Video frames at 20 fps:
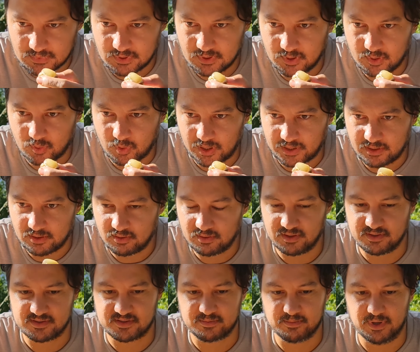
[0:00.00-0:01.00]
oh, I know
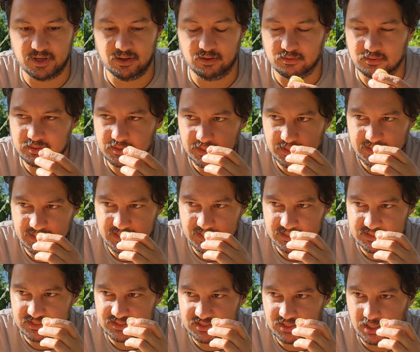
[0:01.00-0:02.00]
this smell.
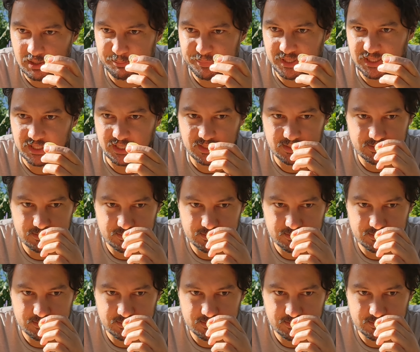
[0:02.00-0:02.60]
Can't pick it.